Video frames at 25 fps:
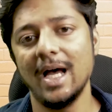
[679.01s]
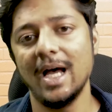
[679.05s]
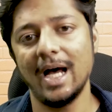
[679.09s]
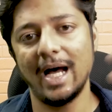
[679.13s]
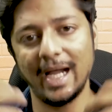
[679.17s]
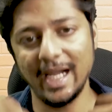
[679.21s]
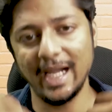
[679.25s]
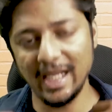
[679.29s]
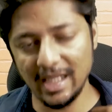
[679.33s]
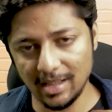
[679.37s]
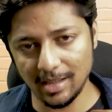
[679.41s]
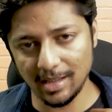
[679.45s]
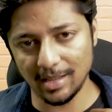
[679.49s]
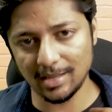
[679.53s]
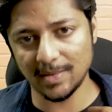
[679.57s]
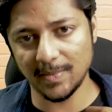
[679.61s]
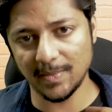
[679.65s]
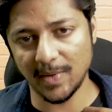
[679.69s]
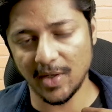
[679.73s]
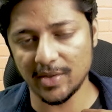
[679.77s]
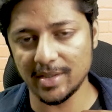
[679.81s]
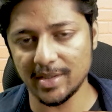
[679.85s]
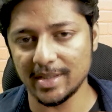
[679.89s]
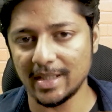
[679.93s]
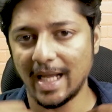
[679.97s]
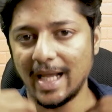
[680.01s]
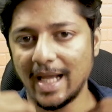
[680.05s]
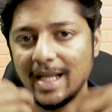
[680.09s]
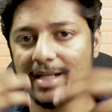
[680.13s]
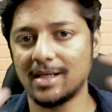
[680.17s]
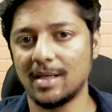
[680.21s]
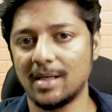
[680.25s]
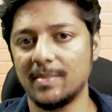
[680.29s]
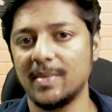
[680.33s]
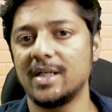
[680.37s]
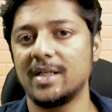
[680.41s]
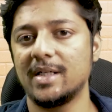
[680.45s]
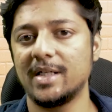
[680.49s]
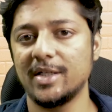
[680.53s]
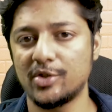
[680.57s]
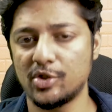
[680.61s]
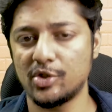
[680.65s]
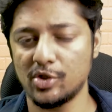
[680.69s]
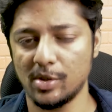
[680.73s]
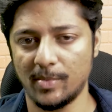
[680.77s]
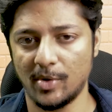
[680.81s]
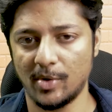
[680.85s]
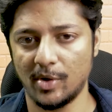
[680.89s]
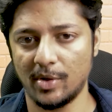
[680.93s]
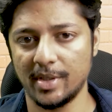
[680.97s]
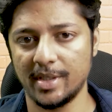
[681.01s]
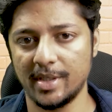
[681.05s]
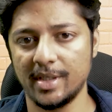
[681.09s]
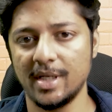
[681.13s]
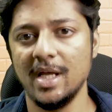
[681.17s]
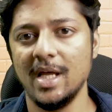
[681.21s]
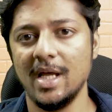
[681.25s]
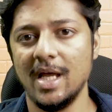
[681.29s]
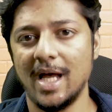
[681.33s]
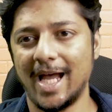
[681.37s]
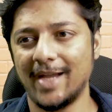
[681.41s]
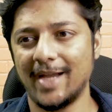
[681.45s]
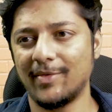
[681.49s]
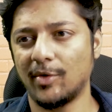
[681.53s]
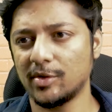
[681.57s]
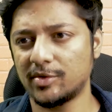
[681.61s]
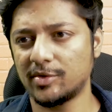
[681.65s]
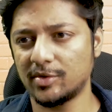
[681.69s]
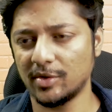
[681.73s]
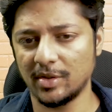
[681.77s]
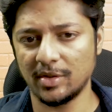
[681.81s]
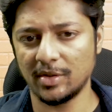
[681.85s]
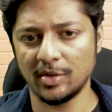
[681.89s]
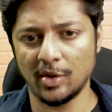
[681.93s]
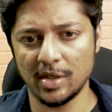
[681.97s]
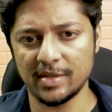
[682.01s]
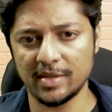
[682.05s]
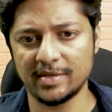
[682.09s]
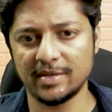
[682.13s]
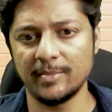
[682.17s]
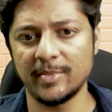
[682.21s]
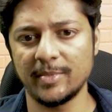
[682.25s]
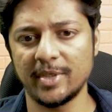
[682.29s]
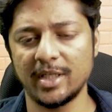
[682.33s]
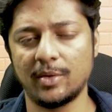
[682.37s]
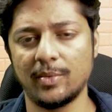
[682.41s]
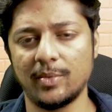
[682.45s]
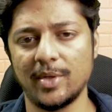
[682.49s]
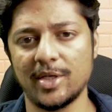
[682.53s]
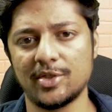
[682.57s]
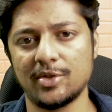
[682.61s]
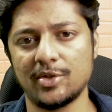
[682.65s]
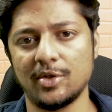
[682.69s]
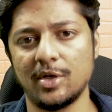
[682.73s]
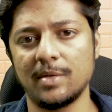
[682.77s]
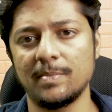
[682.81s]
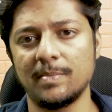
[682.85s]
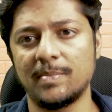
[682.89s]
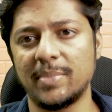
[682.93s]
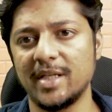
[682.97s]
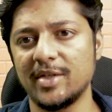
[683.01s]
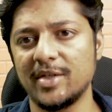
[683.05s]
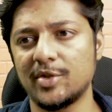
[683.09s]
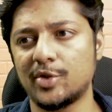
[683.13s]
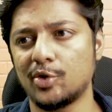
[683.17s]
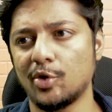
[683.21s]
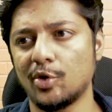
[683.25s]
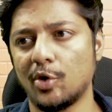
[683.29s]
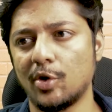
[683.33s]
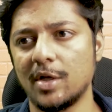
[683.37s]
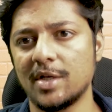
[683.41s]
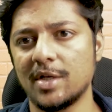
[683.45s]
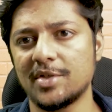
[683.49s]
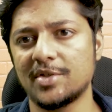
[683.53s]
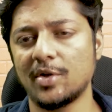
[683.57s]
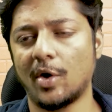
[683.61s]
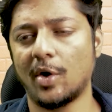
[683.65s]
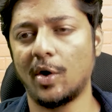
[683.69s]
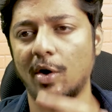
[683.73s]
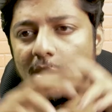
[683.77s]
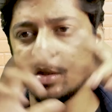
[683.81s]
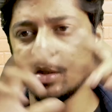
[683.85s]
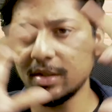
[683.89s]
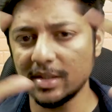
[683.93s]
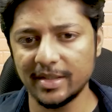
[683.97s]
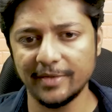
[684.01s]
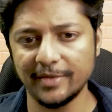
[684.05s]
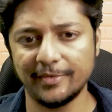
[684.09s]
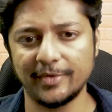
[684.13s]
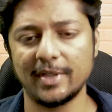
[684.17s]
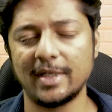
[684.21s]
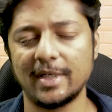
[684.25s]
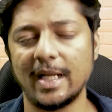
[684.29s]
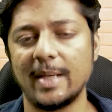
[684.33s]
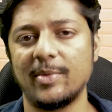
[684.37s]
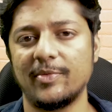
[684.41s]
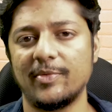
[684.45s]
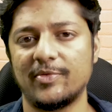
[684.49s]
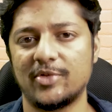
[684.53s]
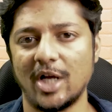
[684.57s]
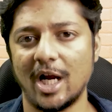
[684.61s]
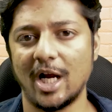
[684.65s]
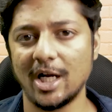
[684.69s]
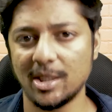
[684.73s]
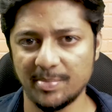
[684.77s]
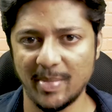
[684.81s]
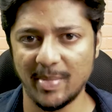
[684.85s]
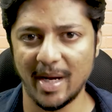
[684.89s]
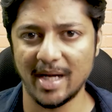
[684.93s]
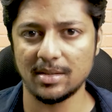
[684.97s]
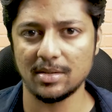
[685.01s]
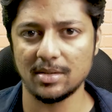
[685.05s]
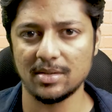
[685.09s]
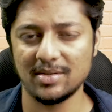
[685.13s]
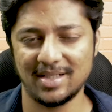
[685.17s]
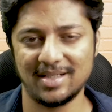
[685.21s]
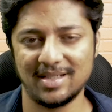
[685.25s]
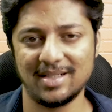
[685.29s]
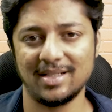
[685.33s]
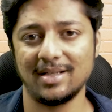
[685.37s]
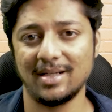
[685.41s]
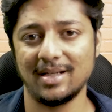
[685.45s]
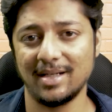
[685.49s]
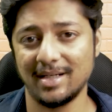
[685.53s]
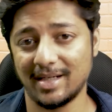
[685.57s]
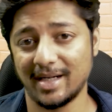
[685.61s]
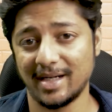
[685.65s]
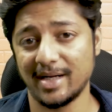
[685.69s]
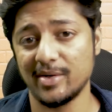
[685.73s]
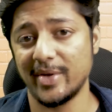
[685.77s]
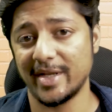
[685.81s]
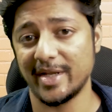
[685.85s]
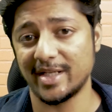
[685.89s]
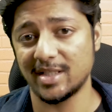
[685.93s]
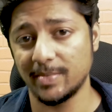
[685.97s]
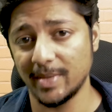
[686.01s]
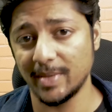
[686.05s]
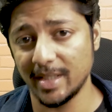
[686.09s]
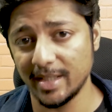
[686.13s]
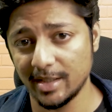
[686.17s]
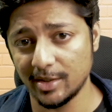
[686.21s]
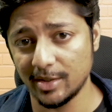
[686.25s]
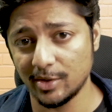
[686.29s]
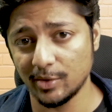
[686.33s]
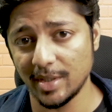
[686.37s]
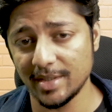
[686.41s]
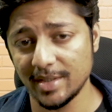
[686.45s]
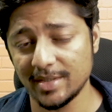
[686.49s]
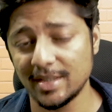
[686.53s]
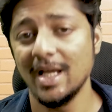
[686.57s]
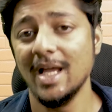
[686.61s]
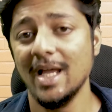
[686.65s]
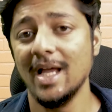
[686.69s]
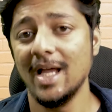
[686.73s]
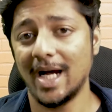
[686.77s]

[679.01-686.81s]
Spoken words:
I'll learn about it, I'll come and teach you about it. I've also got some requests on please show us all the different type of chart patterns that are there and try to explain it to us.